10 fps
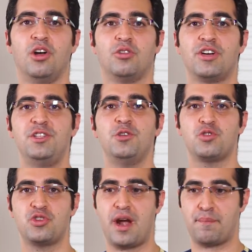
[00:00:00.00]

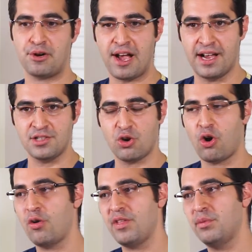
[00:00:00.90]
reduce their price
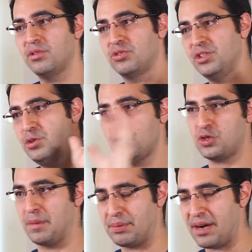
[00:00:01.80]
or they will reduce
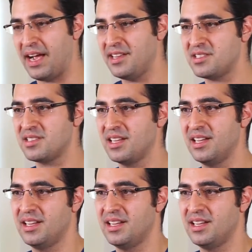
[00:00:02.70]
the price,